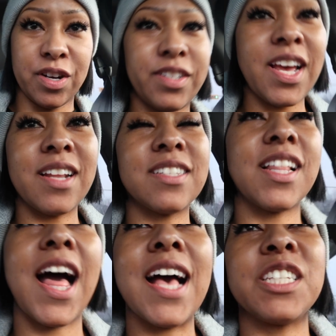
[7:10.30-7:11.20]
her tennis
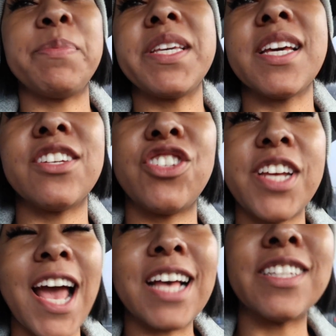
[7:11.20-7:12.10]
class because she
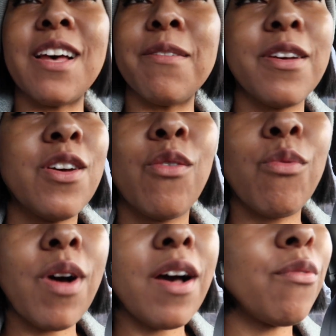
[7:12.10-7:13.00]
has a
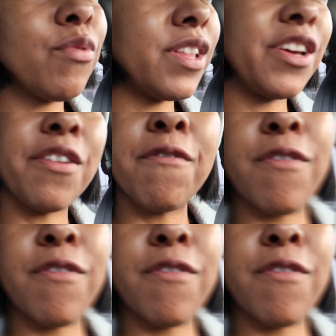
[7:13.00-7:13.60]
a really good